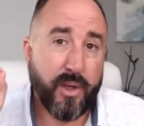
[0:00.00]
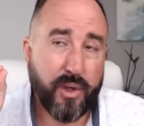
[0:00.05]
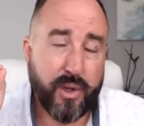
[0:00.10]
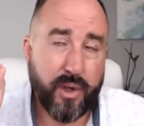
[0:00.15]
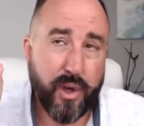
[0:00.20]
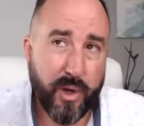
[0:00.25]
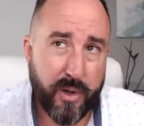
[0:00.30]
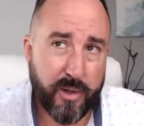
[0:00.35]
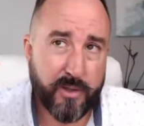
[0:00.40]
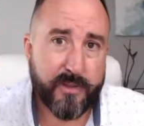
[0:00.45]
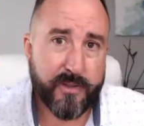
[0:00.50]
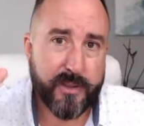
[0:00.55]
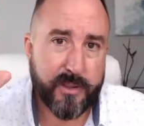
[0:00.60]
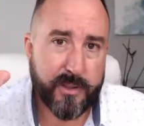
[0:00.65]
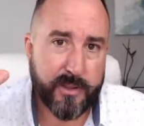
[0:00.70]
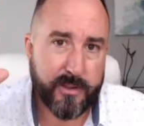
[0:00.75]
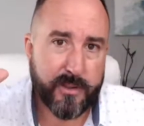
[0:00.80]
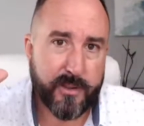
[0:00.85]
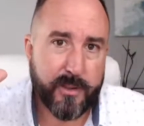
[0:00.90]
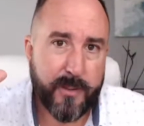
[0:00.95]

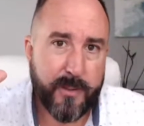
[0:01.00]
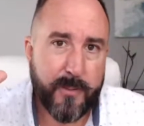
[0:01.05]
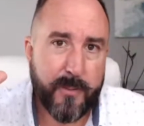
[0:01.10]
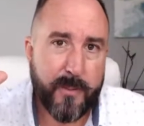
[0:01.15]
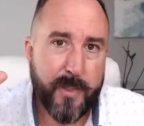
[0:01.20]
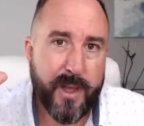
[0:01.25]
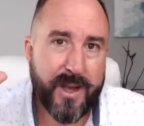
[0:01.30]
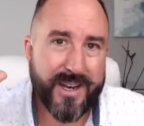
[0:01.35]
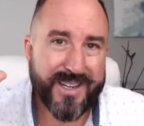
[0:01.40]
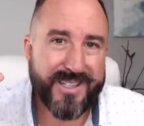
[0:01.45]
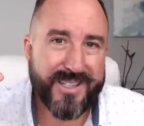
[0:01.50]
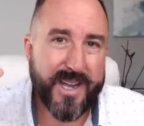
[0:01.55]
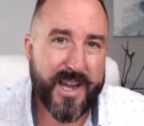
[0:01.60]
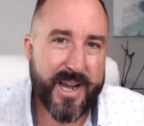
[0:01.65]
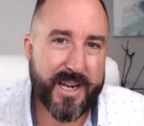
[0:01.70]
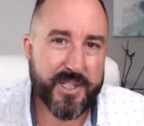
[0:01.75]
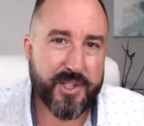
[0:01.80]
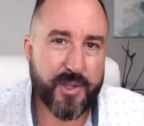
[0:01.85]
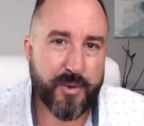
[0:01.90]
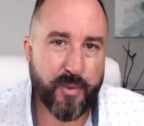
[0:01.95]
COVID
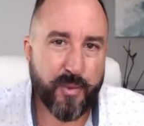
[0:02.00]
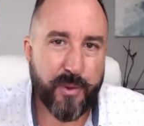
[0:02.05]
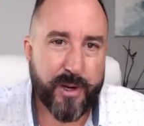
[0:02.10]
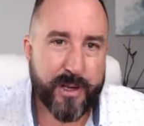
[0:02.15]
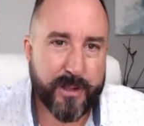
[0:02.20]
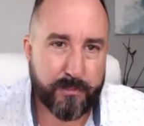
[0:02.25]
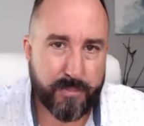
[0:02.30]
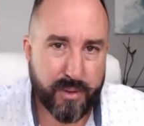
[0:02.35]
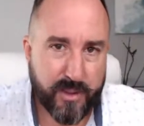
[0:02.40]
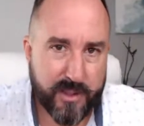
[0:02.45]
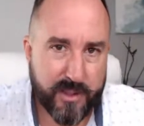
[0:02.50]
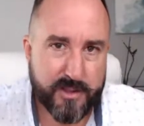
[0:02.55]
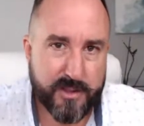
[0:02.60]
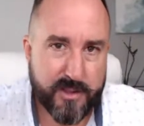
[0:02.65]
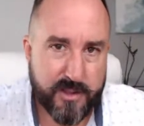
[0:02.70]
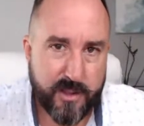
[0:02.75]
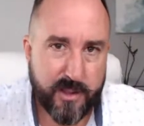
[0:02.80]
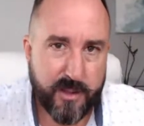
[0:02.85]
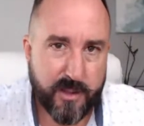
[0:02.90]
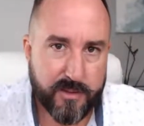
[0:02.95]
attacks your red blood
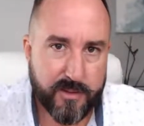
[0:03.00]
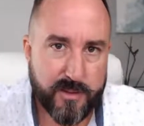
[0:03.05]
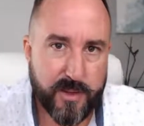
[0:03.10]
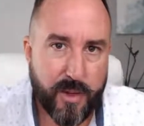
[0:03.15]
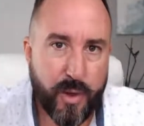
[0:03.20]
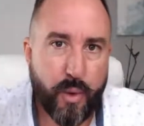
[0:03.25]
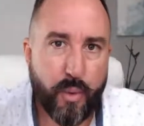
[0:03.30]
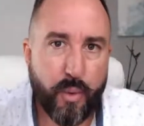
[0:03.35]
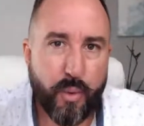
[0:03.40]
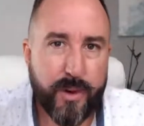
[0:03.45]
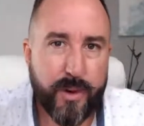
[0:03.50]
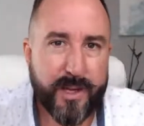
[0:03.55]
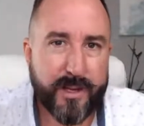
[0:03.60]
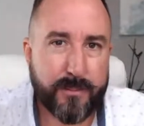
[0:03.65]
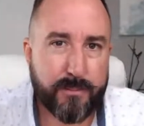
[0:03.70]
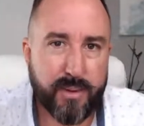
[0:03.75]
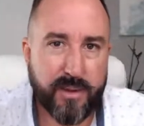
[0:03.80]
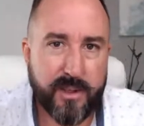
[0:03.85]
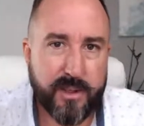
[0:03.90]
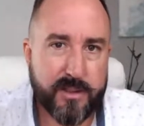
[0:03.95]
cells.
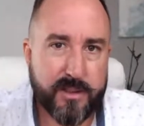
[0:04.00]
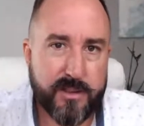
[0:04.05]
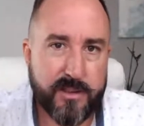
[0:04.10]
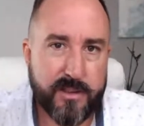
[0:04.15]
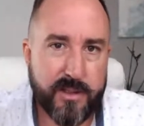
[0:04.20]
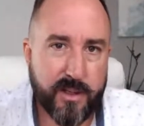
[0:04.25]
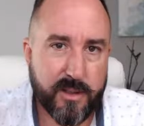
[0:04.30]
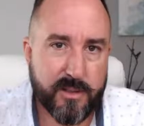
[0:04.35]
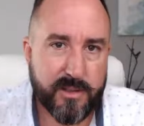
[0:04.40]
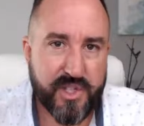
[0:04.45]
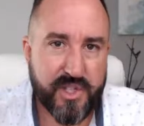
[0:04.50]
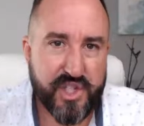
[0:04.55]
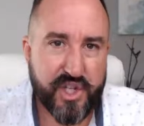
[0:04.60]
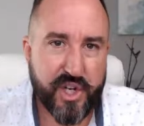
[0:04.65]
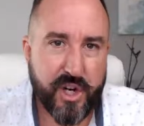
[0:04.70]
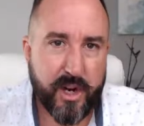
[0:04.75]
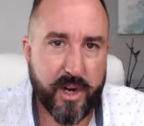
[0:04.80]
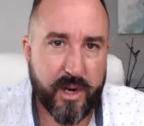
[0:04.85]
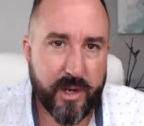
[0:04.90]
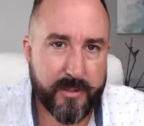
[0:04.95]
Red blood cells'
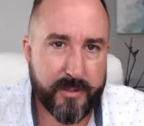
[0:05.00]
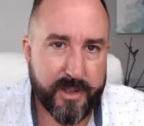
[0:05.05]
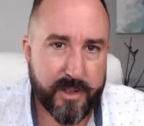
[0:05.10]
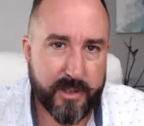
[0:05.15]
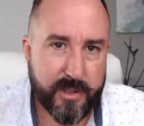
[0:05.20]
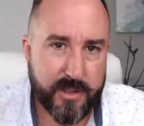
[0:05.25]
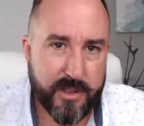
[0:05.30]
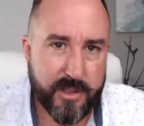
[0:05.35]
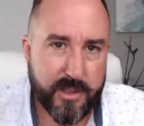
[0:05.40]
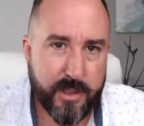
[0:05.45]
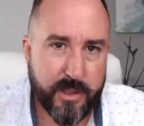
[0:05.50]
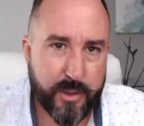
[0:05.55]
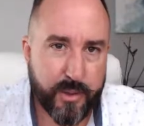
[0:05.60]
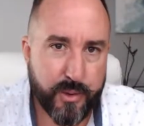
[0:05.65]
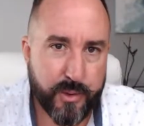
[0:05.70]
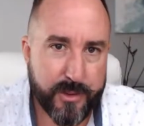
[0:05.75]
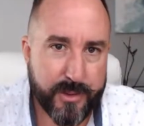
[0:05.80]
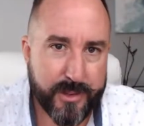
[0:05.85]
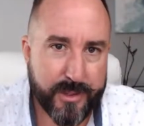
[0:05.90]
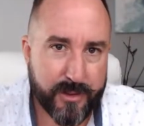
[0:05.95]
job is
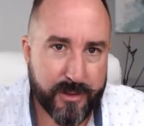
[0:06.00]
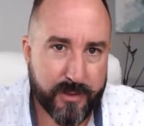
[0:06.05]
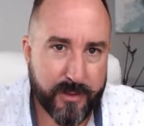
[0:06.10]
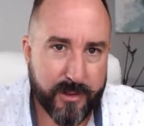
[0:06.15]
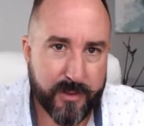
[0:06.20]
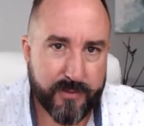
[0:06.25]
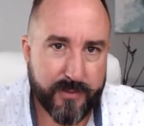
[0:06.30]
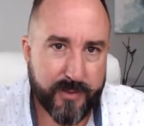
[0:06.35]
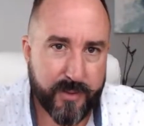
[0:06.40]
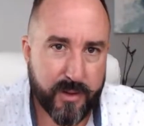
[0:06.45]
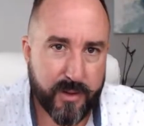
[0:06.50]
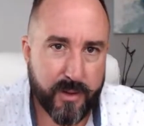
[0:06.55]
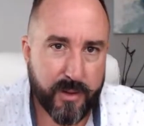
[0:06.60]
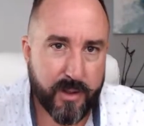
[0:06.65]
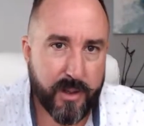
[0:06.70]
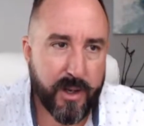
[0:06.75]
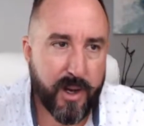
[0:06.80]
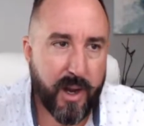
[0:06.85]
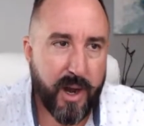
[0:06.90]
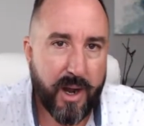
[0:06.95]
to
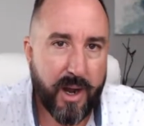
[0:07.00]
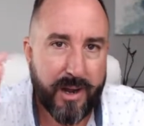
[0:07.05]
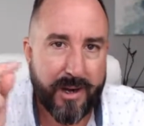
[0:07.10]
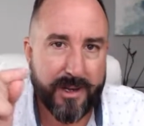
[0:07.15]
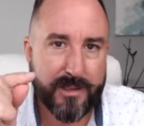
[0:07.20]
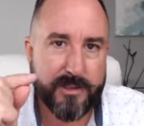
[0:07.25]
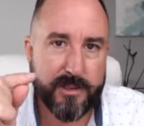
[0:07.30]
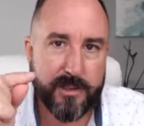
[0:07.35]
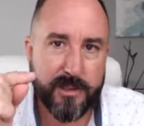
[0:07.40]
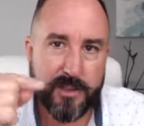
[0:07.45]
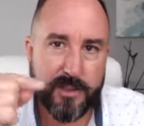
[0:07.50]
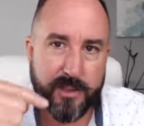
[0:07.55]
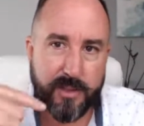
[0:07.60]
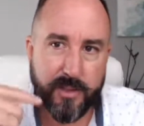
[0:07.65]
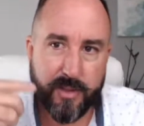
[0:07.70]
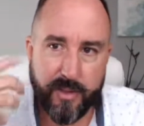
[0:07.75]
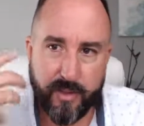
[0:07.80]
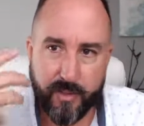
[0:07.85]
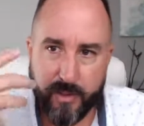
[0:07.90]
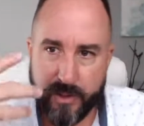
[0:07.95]
deliver
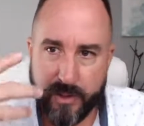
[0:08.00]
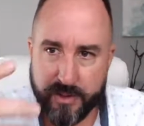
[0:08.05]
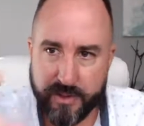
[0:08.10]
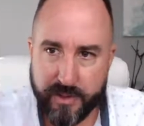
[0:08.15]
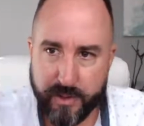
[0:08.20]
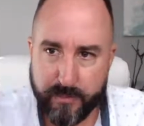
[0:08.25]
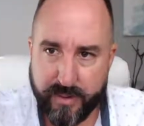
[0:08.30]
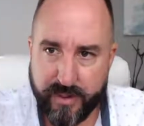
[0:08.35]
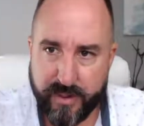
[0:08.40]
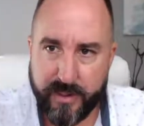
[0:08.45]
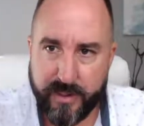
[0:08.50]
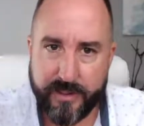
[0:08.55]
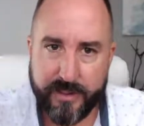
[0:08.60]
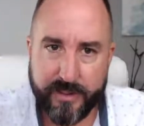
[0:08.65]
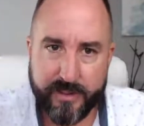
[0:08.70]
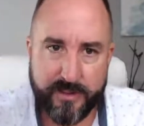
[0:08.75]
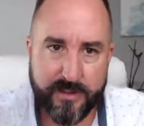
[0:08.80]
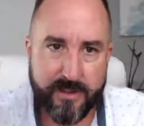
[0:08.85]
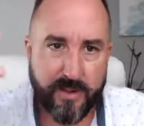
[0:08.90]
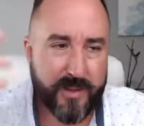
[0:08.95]
oxygen throughout your body.
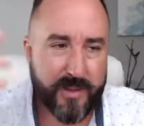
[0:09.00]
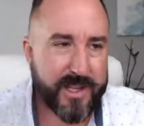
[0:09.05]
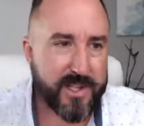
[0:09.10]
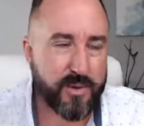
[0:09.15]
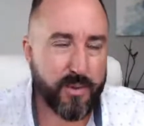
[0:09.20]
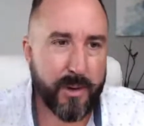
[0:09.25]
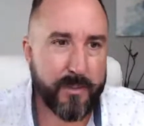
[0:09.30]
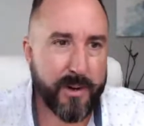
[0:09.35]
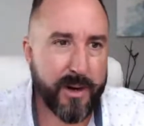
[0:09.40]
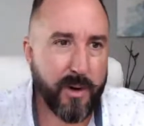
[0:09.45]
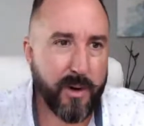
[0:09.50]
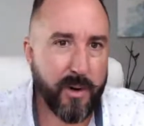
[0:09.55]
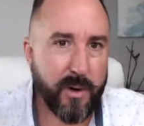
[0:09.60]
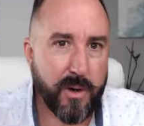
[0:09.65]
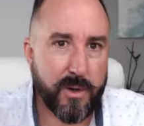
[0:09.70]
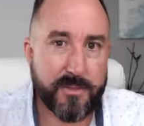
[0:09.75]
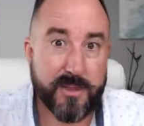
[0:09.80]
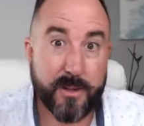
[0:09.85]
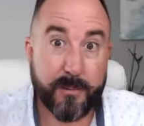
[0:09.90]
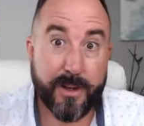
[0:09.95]
And so that's why my
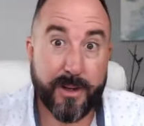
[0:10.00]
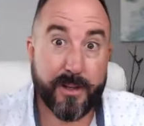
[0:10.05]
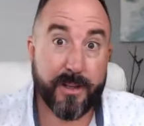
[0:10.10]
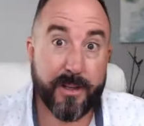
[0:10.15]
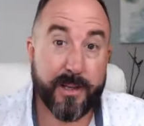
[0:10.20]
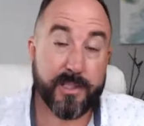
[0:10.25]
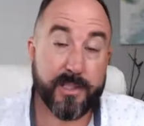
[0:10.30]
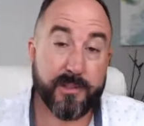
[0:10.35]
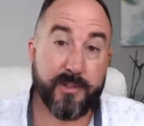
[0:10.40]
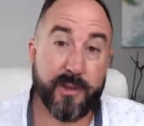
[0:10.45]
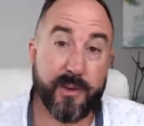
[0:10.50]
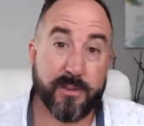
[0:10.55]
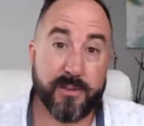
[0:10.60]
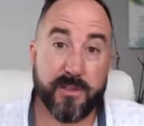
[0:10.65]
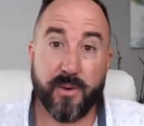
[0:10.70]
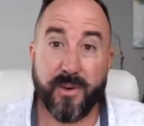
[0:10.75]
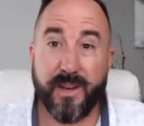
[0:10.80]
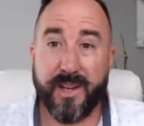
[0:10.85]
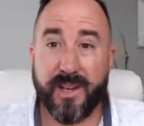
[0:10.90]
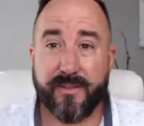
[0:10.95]
arms and my legs felt
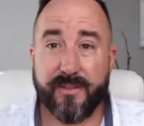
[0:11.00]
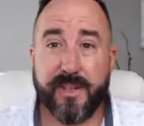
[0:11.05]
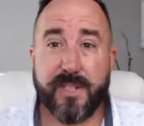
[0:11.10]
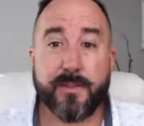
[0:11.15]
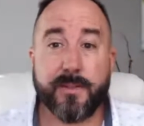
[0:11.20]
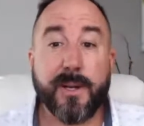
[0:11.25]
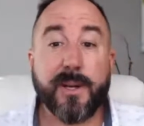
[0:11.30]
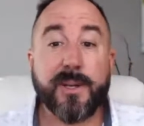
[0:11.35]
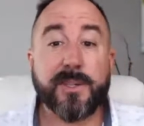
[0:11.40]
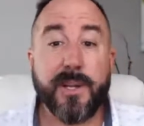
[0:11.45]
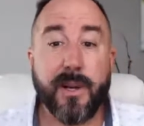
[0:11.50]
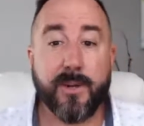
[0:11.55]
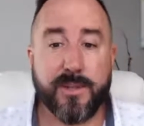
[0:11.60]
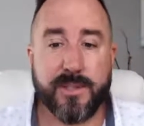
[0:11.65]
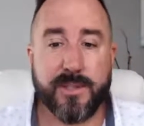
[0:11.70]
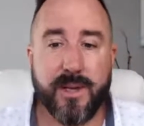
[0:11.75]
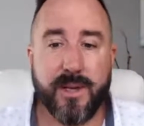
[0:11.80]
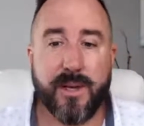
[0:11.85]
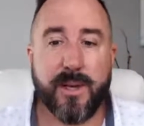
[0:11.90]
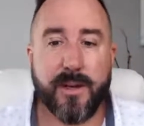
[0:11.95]
so heavy, is because I
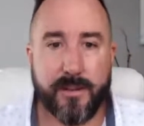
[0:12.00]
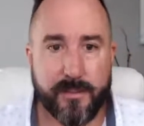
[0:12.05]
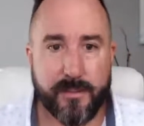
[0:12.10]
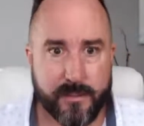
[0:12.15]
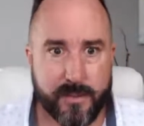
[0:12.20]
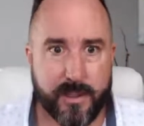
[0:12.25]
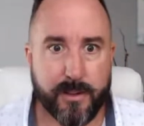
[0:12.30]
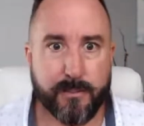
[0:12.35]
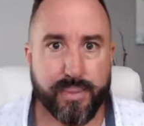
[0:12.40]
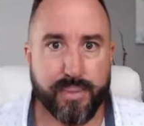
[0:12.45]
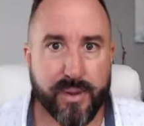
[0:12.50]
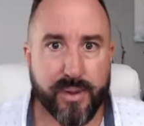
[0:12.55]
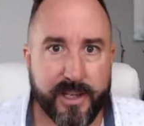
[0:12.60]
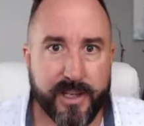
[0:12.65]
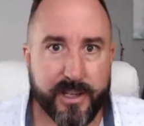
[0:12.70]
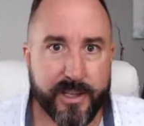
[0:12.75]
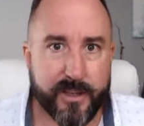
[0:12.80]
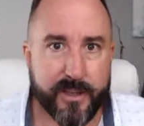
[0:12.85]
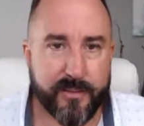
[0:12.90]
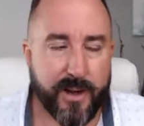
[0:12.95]
was
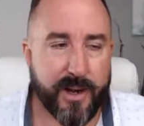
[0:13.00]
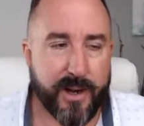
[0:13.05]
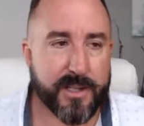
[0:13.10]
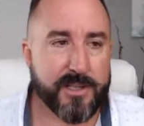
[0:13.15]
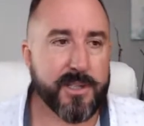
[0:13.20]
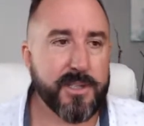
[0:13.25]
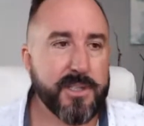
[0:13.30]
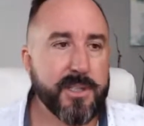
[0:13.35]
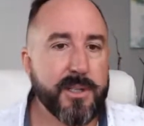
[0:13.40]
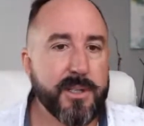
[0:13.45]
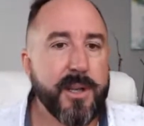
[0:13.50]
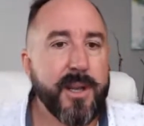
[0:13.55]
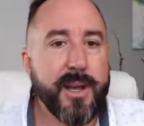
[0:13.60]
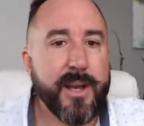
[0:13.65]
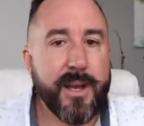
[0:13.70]
depleted of oxygen.